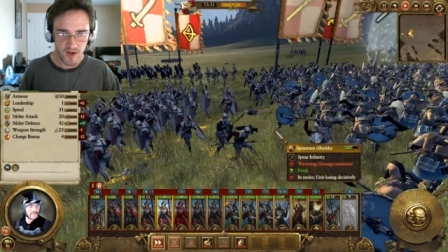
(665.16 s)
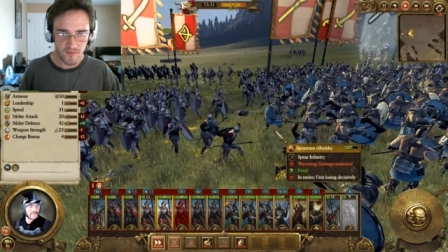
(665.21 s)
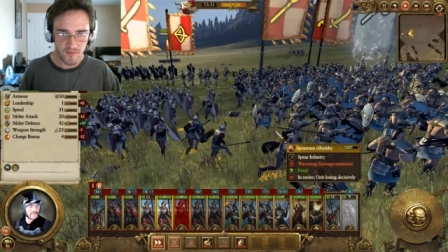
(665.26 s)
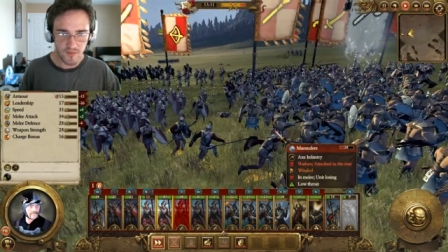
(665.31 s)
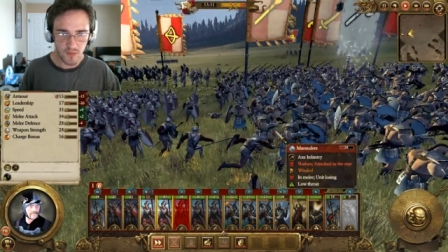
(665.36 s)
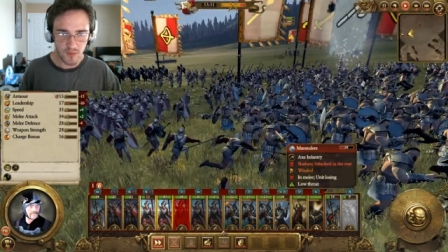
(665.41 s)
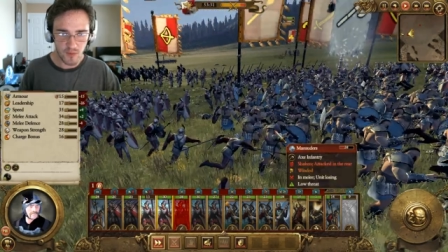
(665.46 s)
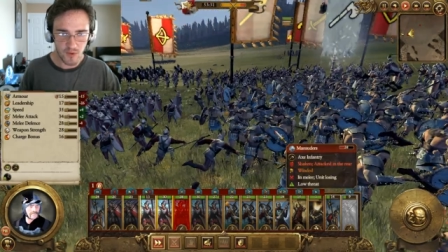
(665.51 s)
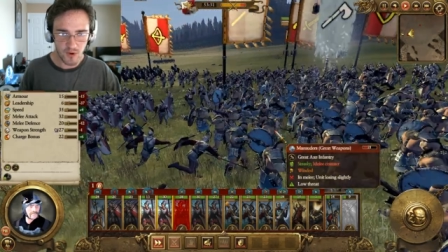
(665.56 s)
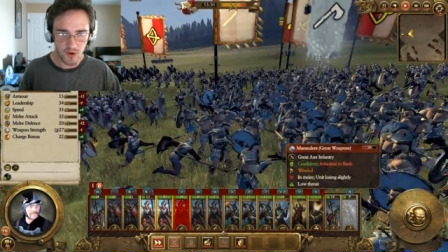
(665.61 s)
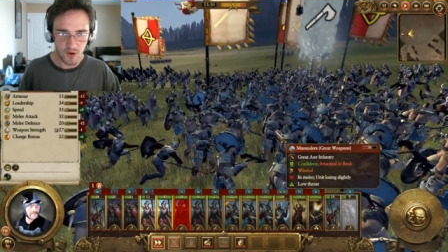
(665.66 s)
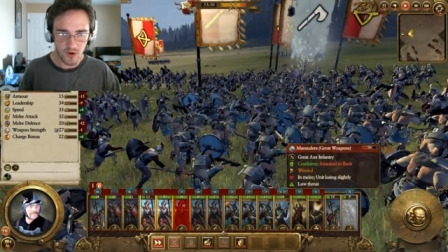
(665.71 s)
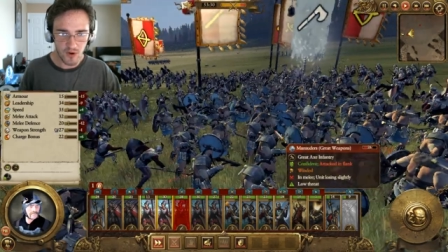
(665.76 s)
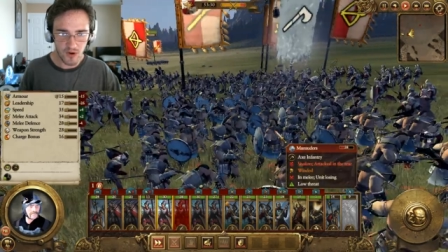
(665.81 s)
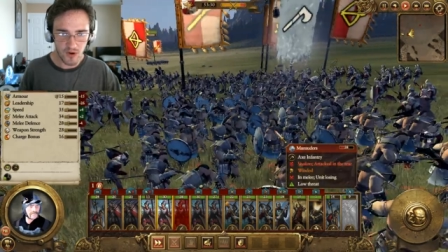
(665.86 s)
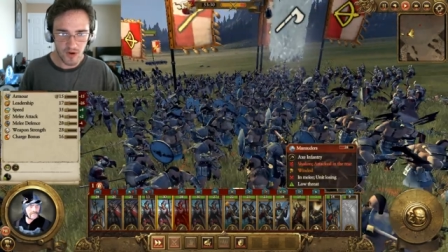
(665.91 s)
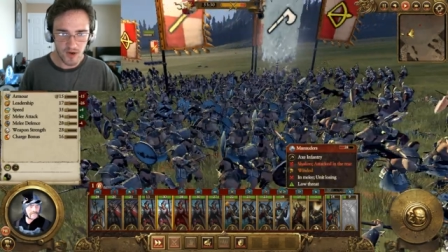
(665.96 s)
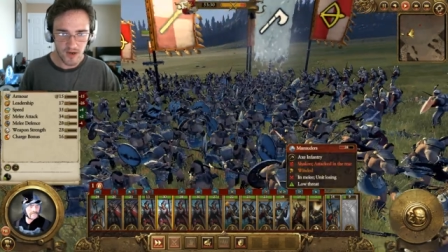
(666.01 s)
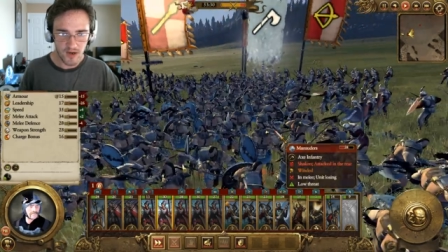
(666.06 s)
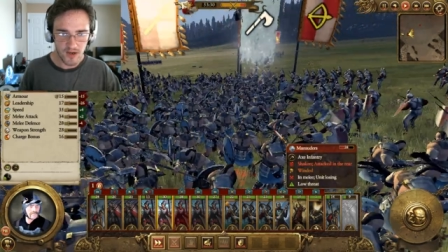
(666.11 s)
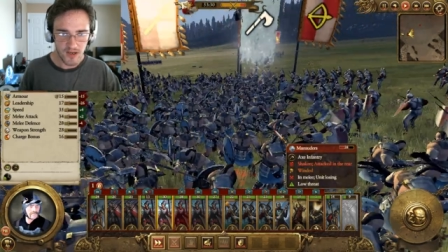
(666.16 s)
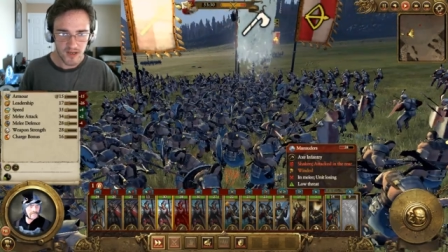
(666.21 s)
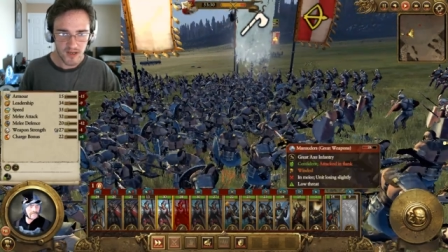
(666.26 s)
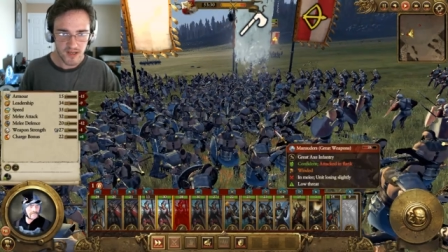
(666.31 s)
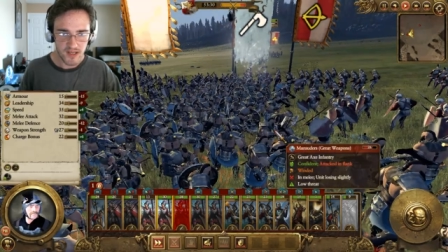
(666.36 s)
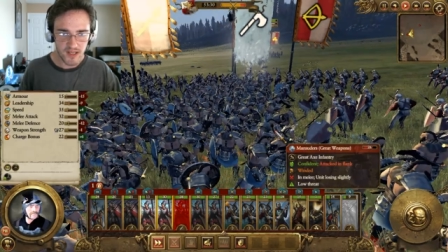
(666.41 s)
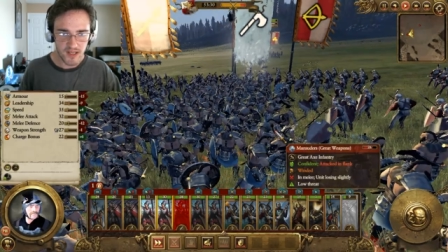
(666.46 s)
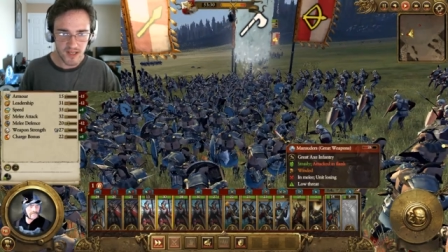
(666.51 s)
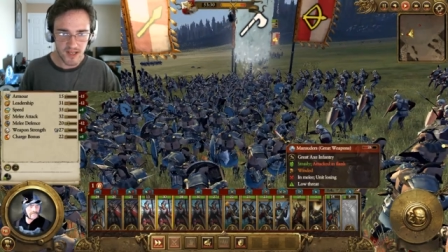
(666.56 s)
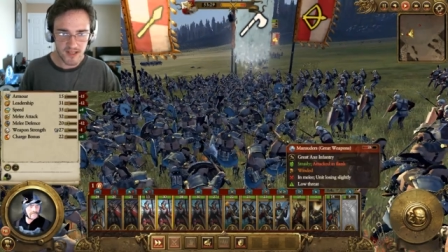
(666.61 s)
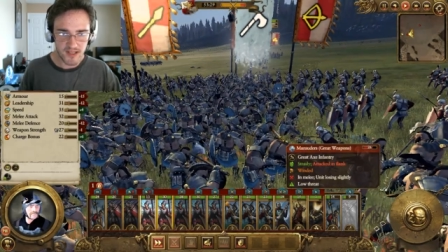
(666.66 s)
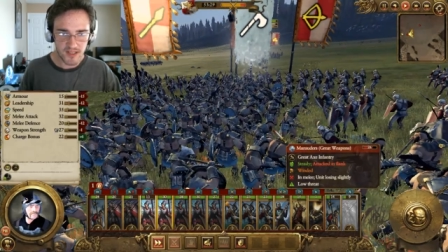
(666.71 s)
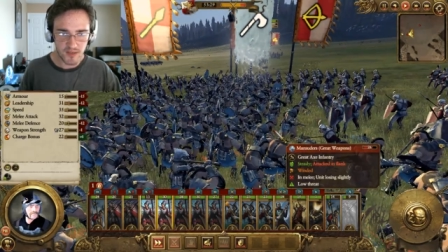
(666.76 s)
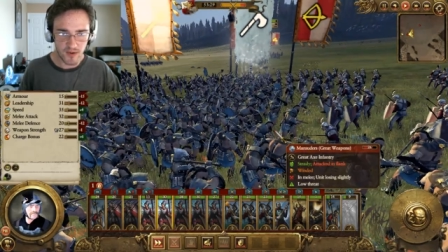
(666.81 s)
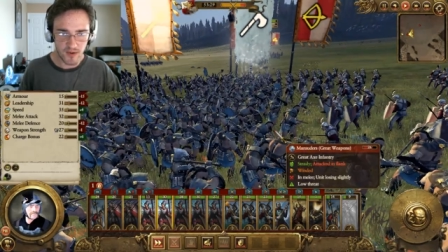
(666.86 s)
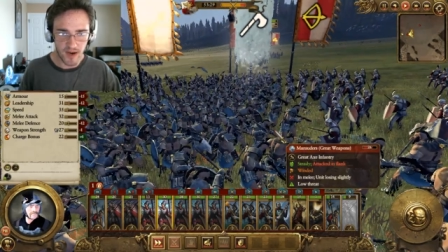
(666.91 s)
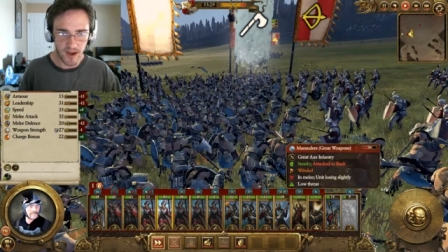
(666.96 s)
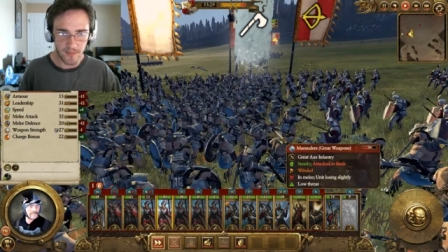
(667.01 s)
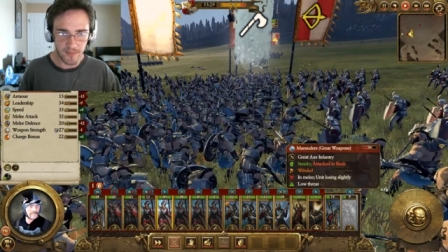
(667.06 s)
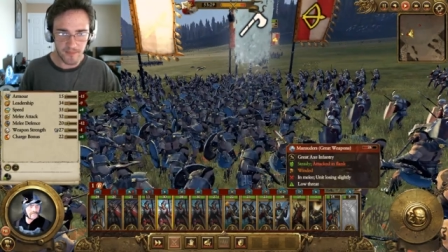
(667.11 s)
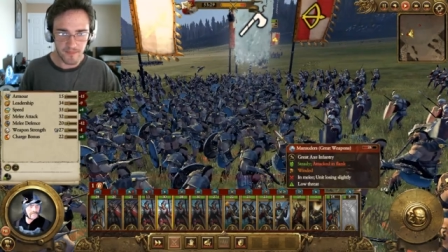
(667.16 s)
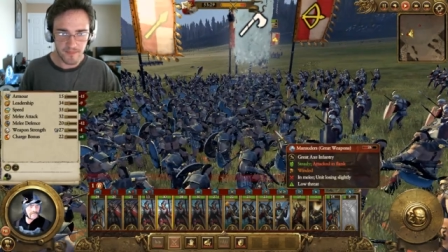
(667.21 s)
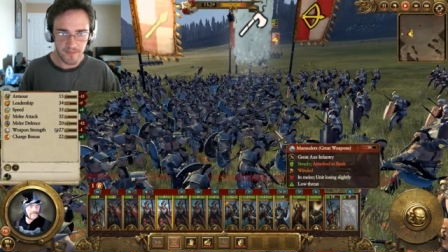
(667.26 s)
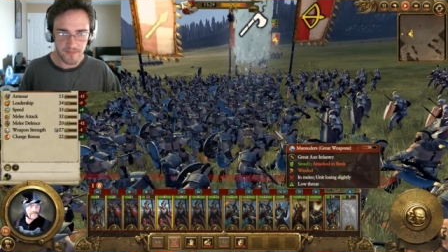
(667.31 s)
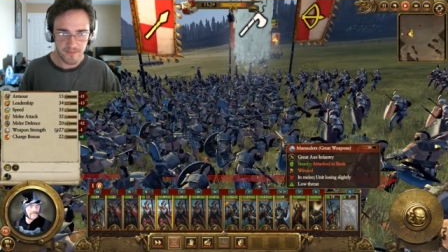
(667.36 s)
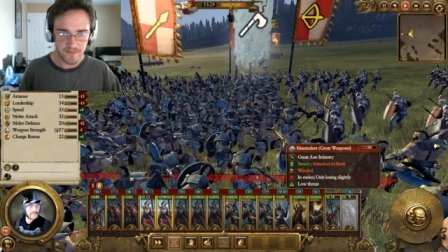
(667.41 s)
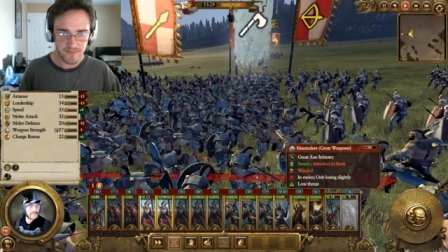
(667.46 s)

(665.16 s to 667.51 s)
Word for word: Ready for war. Get in that scrap.